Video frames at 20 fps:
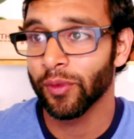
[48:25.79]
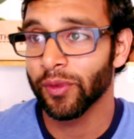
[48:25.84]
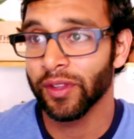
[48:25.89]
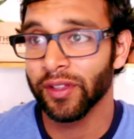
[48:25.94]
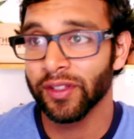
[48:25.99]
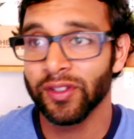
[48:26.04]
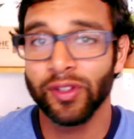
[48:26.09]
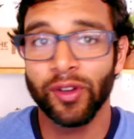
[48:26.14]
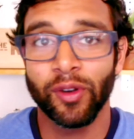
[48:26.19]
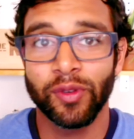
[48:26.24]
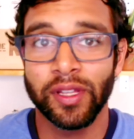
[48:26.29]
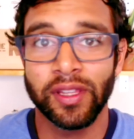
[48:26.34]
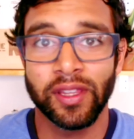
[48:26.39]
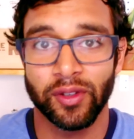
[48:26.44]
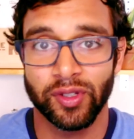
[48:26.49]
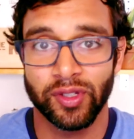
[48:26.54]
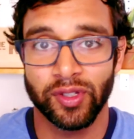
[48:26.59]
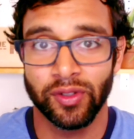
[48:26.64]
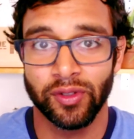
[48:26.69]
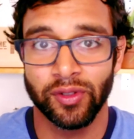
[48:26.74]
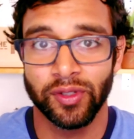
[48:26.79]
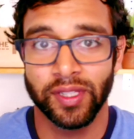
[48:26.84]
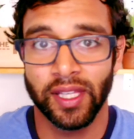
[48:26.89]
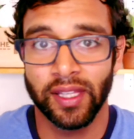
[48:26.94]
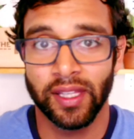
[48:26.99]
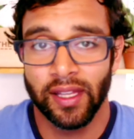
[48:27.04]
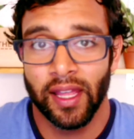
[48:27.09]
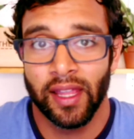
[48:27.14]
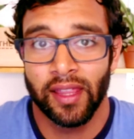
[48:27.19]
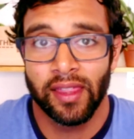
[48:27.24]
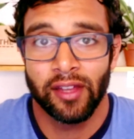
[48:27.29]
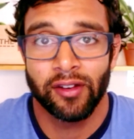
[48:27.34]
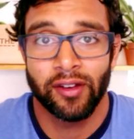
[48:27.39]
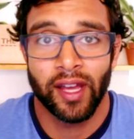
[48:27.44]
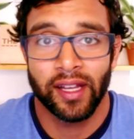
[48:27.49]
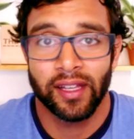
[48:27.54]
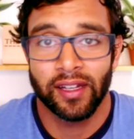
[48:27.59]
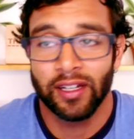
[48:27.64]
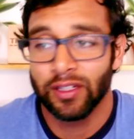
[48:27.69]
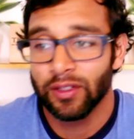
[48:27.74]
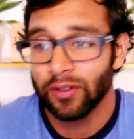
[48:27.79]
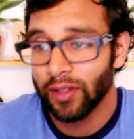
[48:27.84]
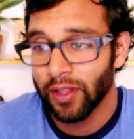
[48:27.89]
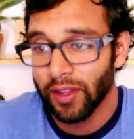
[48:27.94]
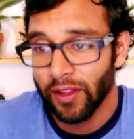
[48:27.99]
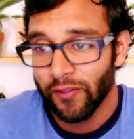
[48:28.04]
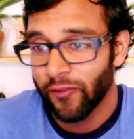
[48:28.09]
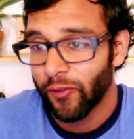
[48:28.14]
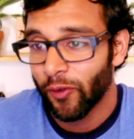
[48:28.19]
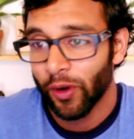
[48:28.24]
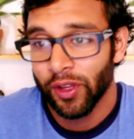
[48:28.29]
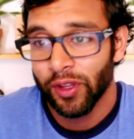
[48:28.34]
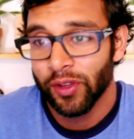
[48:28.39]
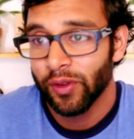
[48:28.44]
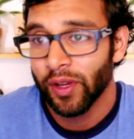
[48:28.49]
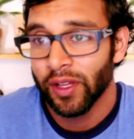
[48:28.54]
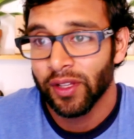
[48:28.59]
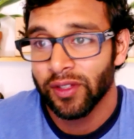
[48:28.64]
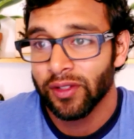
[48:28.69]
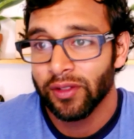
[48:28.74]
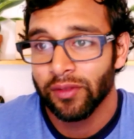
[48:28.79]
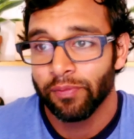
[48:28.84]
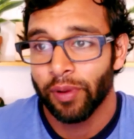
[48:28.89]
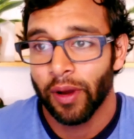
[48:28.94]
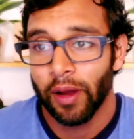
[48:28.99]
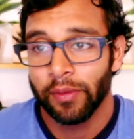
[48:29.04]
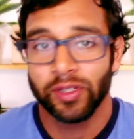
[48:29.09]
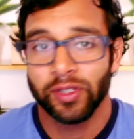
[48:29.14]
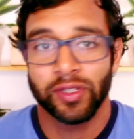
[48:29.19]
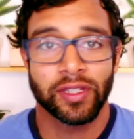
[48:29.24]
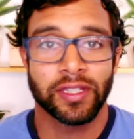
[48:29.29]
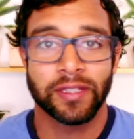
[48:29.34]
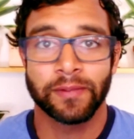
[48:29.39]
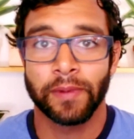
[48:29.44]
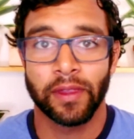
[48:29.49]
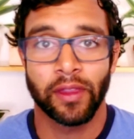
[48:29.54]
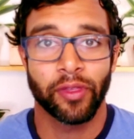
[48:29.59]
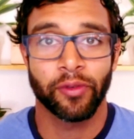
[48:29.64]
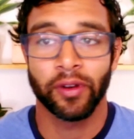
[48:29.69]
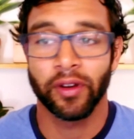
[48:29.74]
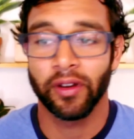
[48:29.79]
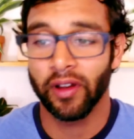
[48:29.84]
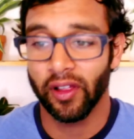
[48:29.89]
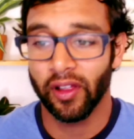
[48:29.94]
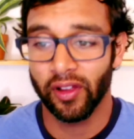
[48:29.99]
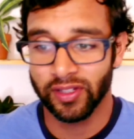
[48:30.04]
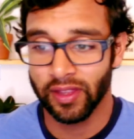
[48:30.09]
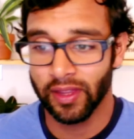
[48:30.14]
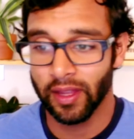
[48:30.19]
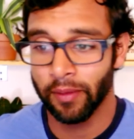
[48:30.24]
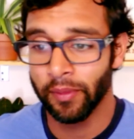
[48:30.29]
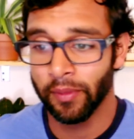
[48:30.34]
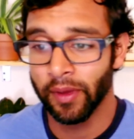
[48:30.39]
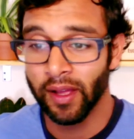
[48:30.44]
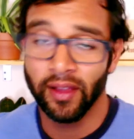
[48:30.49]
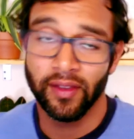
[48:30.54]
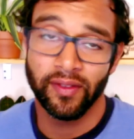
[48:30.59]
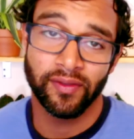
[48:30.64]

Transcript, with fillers: You don't need those shoes, and they're not going to do anything for you, and you probably shouldn't spend $300 on them.